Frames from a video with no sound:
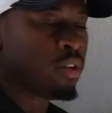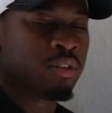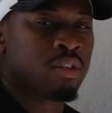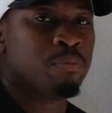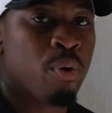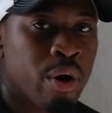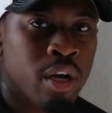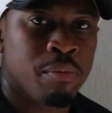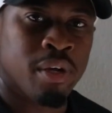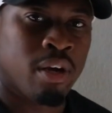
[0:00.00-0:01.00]
This is
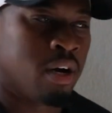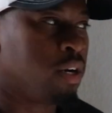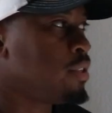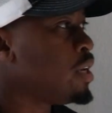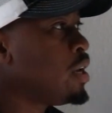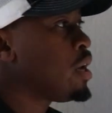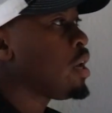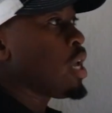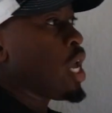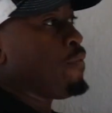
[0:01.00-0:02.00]
important because
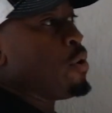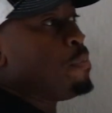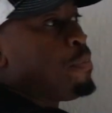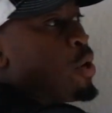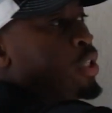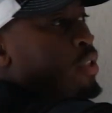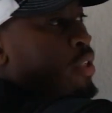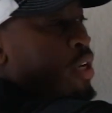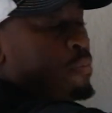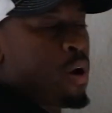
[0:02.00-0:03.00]
if you're
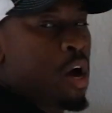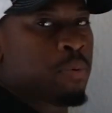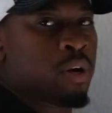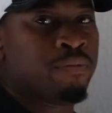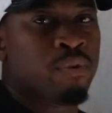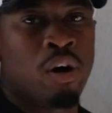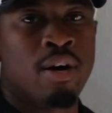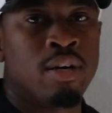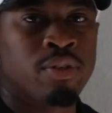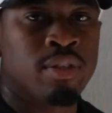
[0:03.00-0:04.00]
purchasing a property for
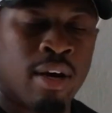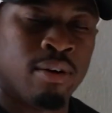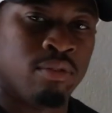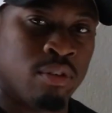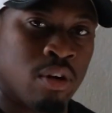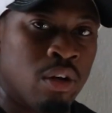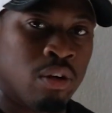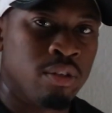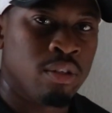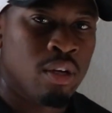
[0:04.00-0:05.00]

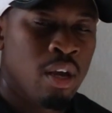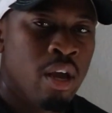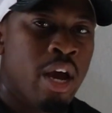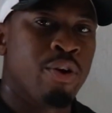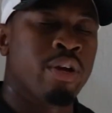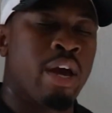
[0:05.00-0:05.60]
$100,000 and